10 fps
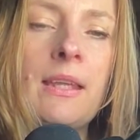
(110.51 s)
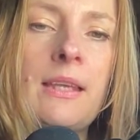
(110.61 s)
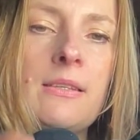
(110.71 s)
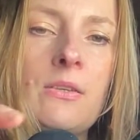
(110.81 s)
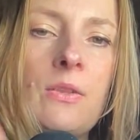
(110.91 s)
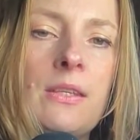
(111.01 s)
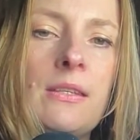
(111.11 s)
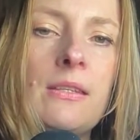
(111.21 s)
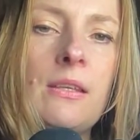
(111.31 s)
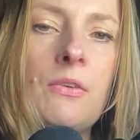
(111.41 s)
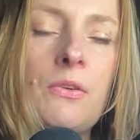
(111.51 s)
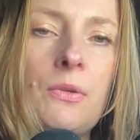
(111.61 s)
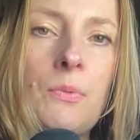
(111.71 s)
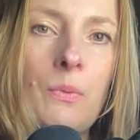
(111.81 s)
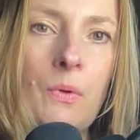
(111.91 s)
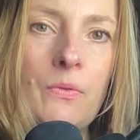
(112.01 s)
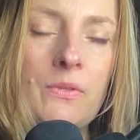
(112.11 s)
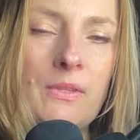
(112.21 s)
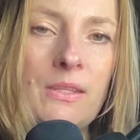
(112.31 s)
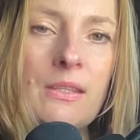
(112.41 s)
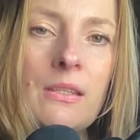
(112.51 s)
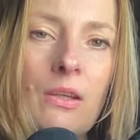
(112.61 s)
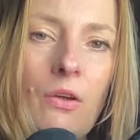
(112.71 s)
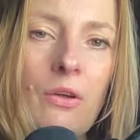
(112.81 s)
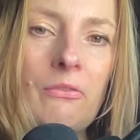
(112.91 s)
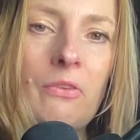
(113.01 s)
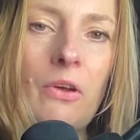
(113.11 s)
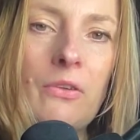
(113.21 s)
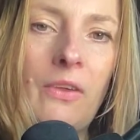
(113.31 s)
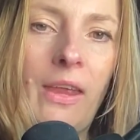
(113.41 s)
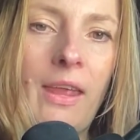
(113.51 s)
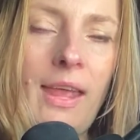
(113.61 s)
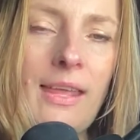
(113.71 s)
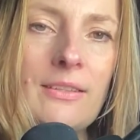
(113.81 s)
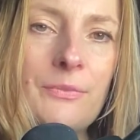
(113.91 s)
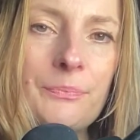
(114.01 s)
So this is the card we want. So this is the card for our day ahead.